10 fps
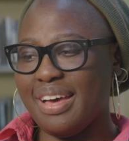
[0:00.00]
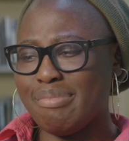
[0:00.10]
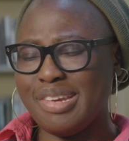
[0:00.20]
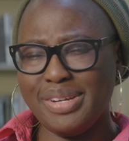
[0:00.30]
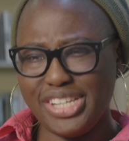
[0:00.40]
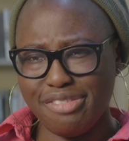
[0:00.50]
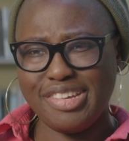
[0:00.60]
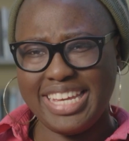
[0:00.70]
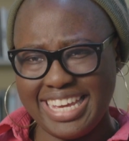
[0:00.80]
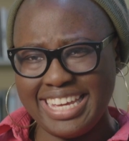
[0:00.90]
Pretty much
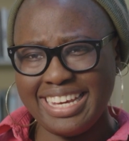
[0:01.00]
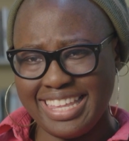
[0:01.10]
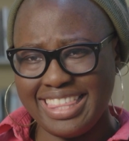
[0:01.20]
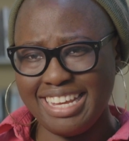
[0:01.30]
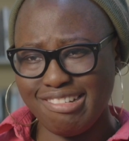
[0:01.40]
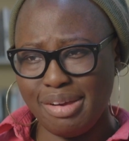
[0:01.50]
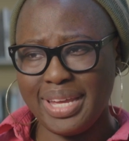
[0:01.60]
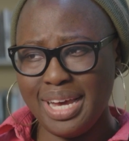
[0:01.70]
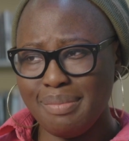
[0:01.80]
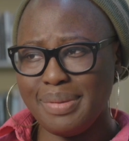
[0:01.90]
every year, I think,
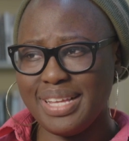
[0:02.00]
growing up.